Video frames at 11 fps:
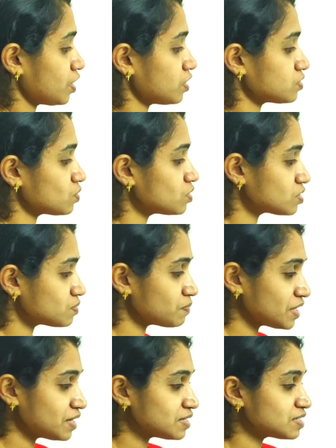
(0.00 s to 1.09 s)
So it's
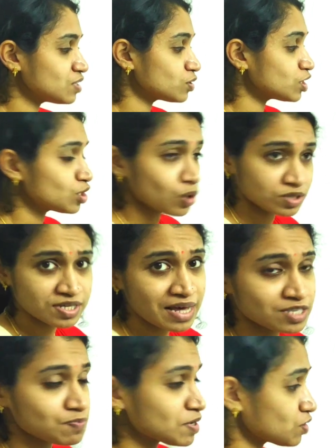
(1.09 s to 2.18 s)
mainly seen on the dorsal
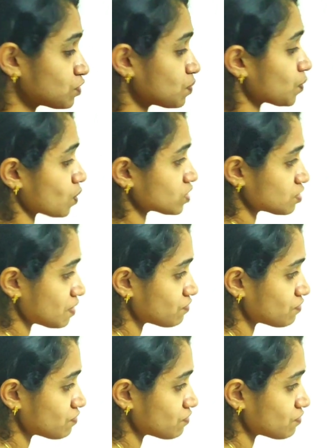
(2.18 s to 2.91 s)
aspect of the proximal